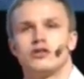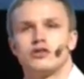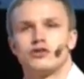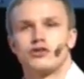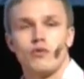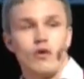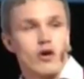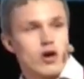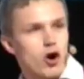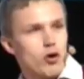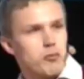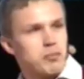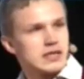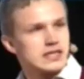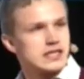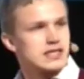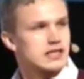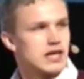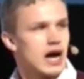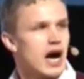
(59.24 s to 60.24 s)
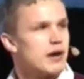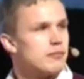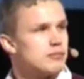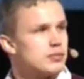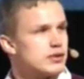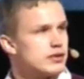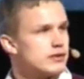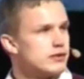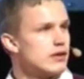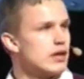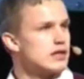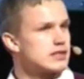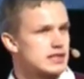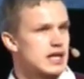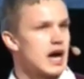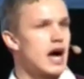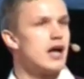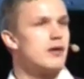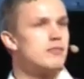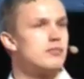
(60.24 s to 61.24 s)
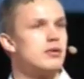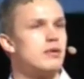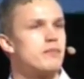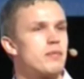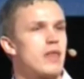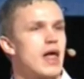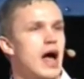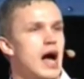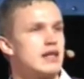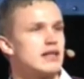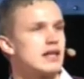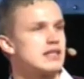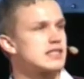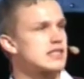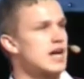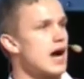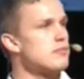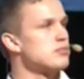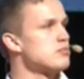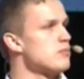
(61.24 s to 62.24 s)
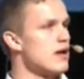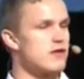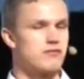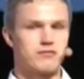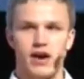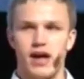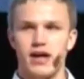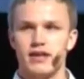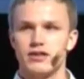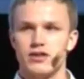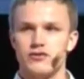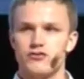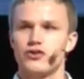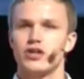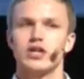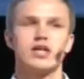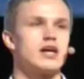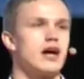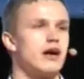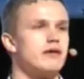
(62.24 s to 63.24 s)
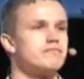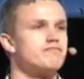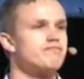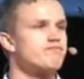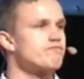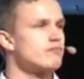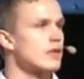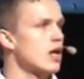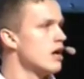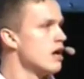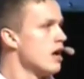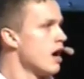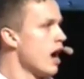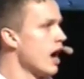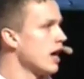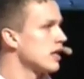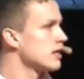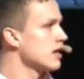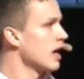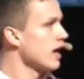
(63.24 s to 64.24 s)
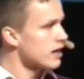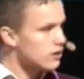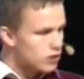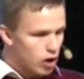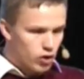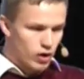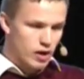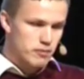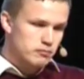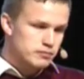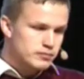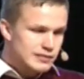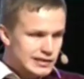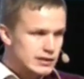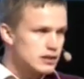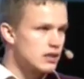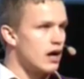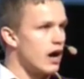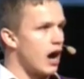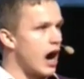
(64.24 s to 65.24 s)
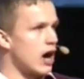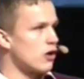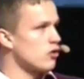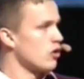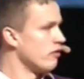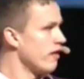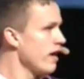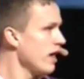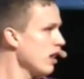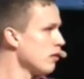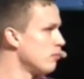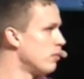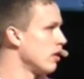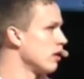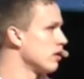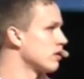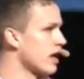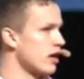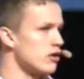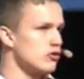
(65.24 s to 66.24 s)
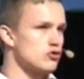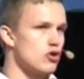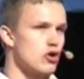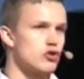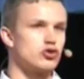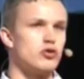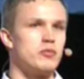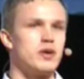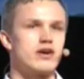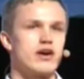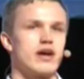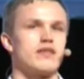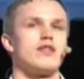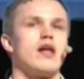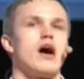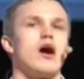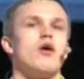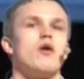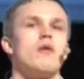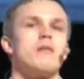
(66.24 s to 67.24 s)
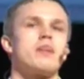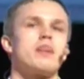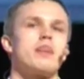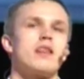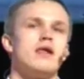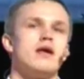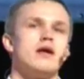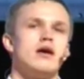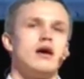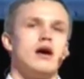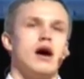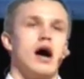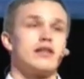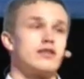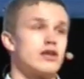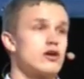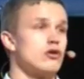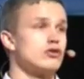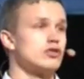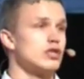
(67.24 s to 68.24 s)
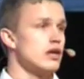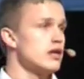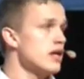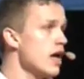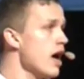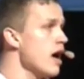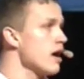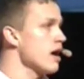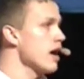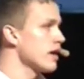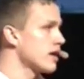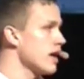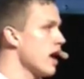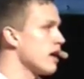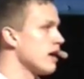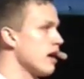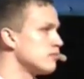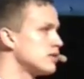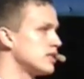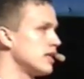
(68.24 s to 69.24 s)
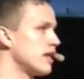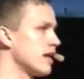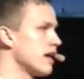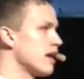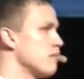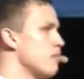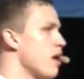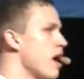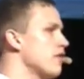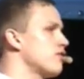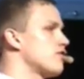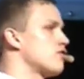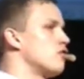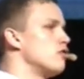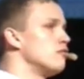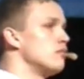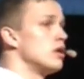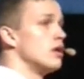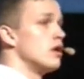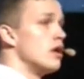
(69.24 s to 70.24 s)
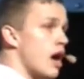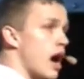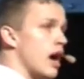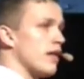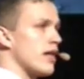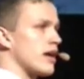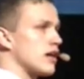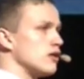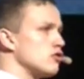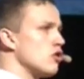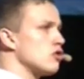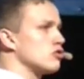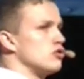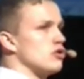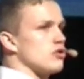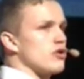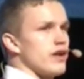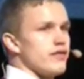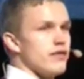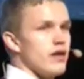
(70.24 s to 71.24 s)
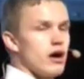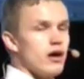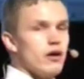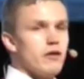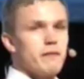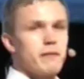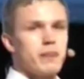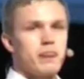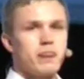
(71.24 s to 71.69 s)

So I opened Skype, and I Skyped my friend in Riga. I go him, "Are you available? Can you talk to me right now?" And he goes, "Yeah, I can. I'm sitting in a bathroom, and I can talk to you right now."